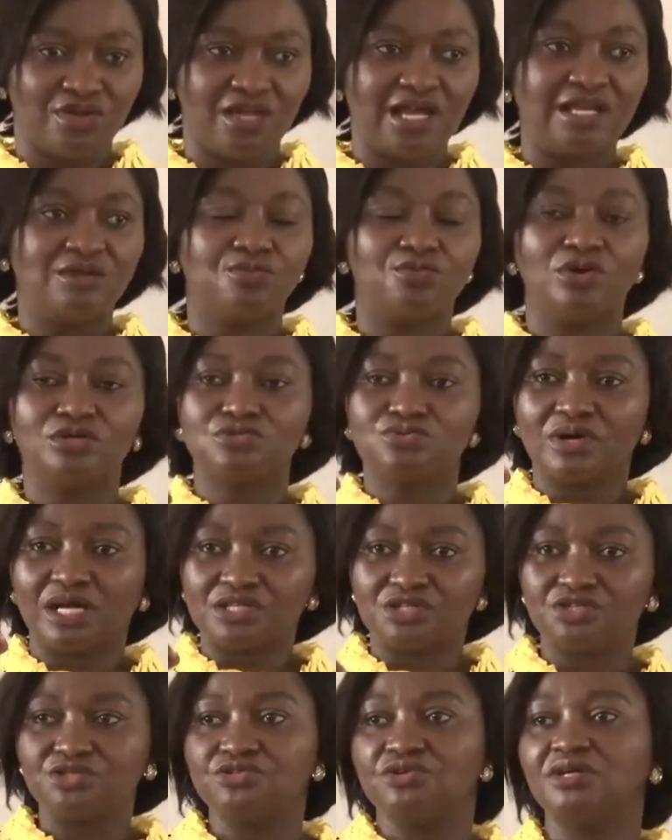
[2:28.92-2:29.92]
and we want to
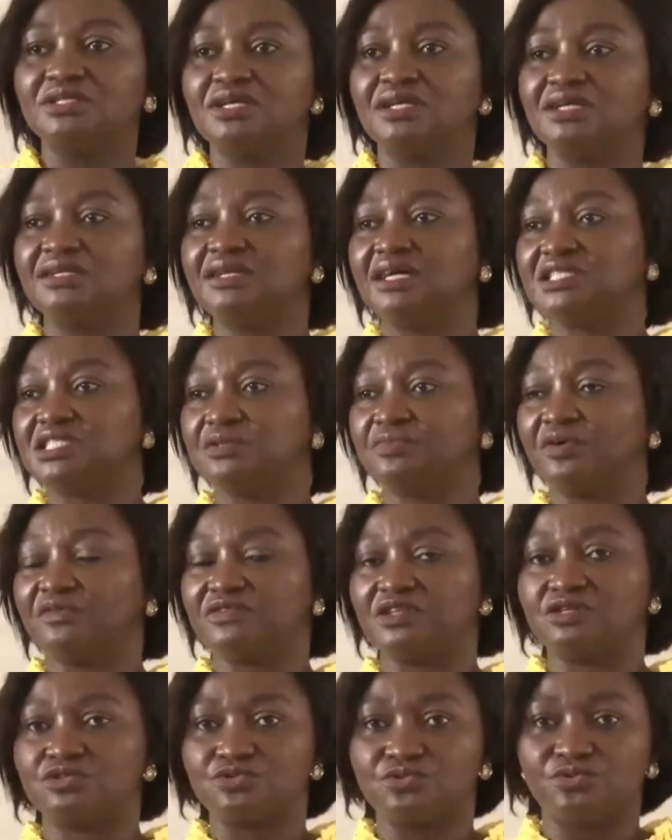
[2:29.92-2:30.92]
assure the leadership
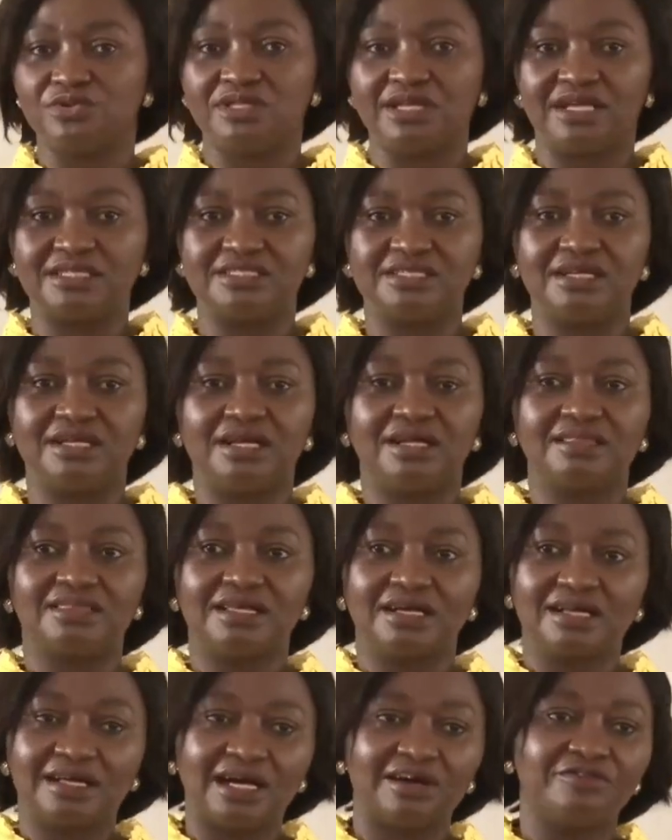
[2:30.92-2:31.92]
of the school that
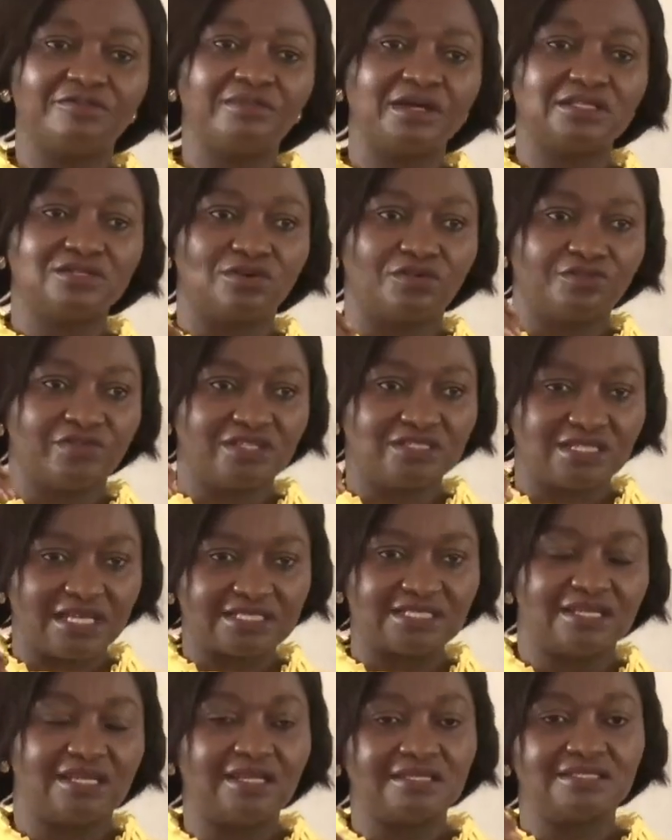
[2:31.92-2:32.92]
the government of His
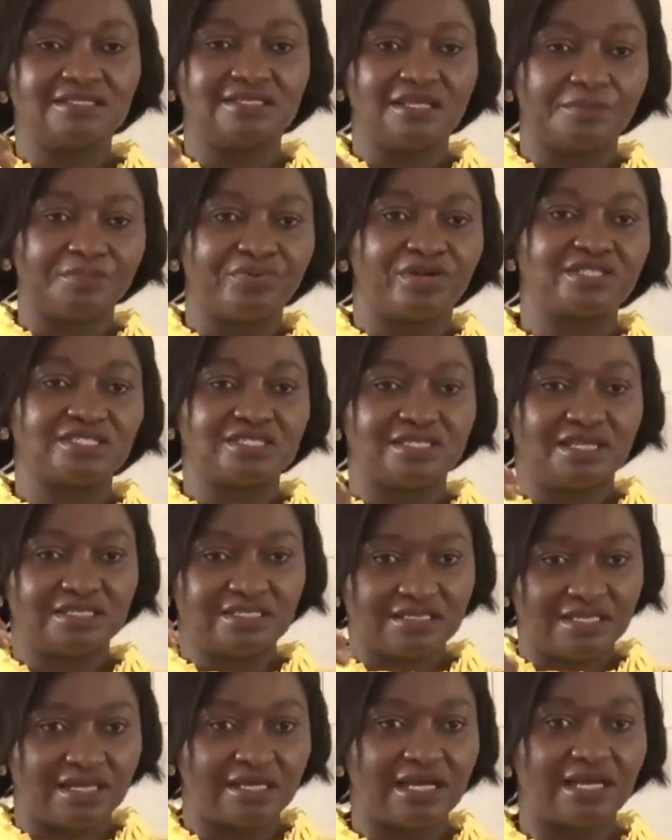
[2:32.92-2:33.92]
Excellency the
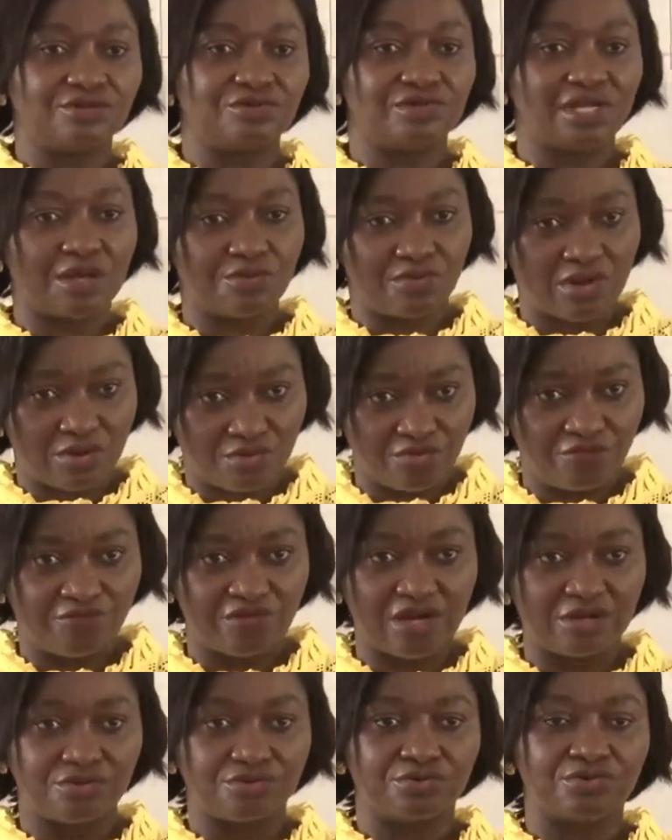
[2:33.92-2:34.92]
President Nana Addo
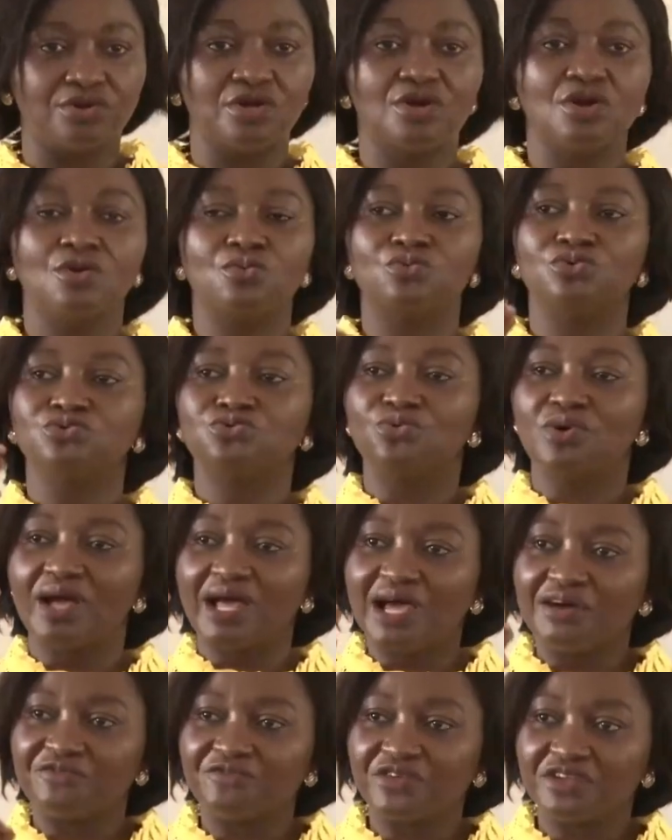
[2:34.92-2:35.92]
Dankwa will
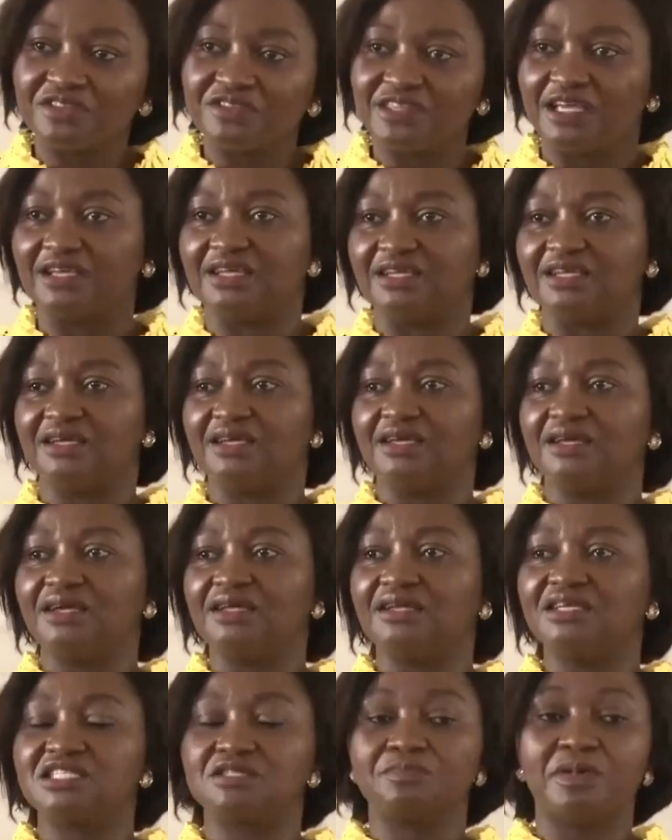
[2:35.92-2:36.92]
do everything
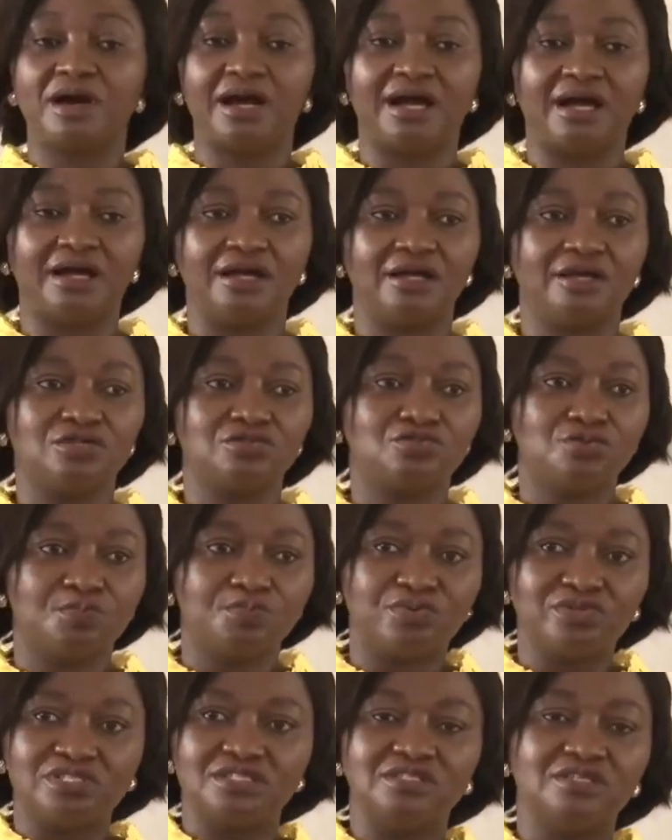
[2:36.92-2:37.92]
in its power to
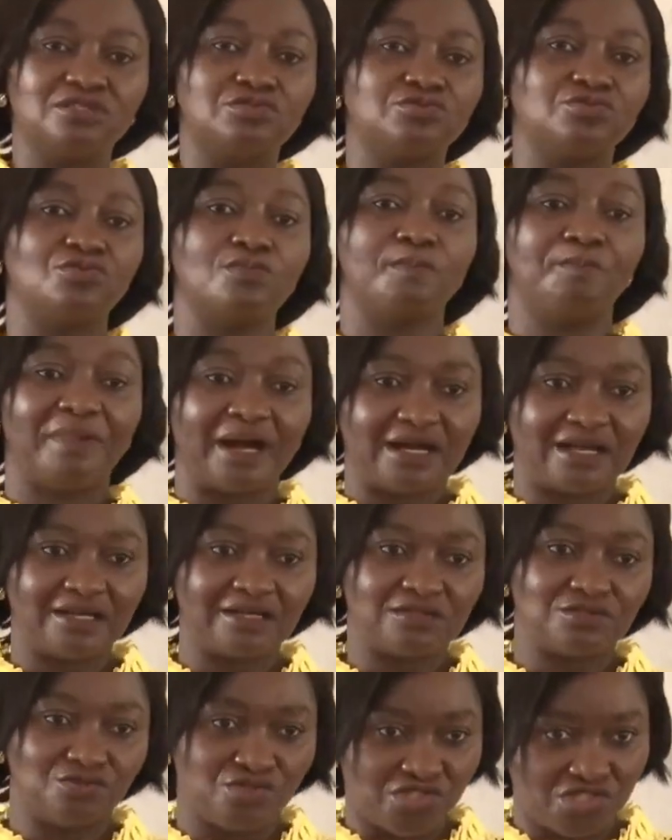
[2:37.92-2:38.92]
put this school
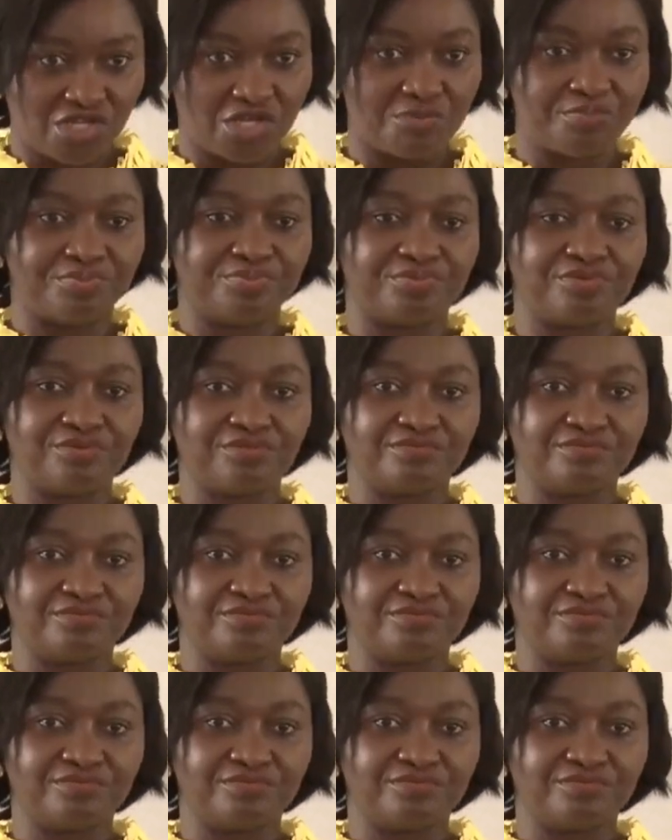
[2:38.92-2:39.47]
back to shape.